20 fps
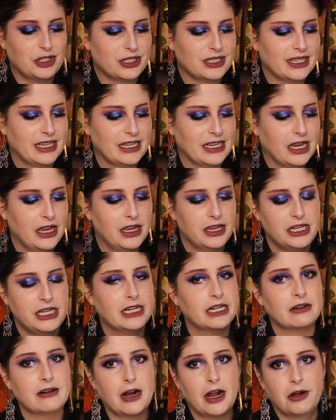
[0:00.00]
just like a
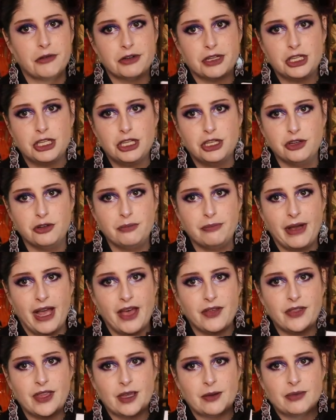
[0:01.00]
year-round cute
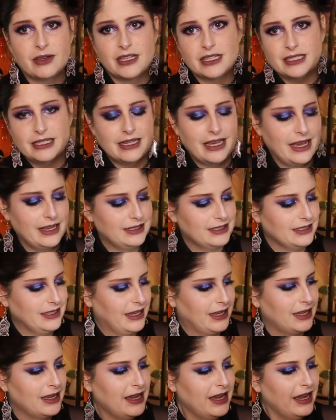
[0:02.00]
bat thing because it has
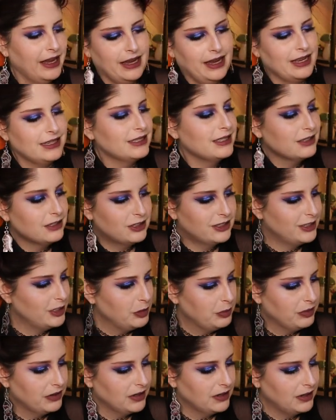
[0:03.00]
like, it's not
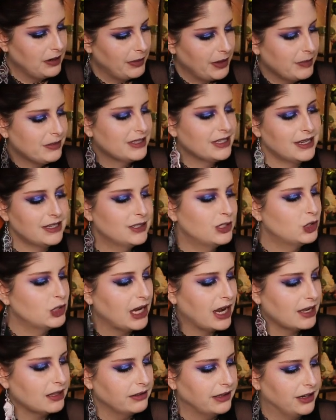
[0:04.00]
super, I mean, besides the
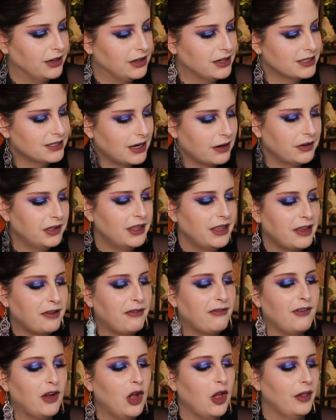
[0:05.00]
jack-o'-lantern, it's not really like
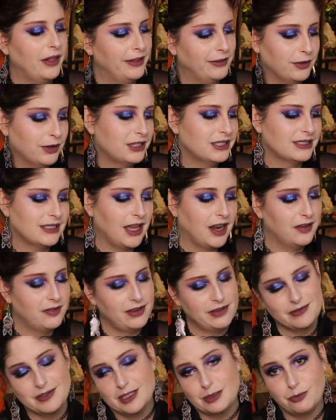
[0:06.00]
fall. It looks kind of
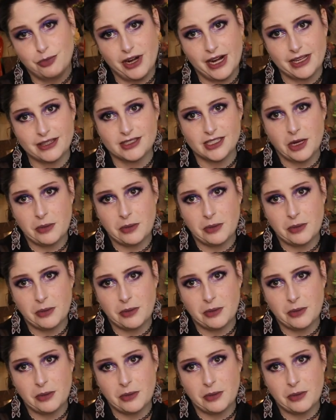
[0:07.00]
even spring and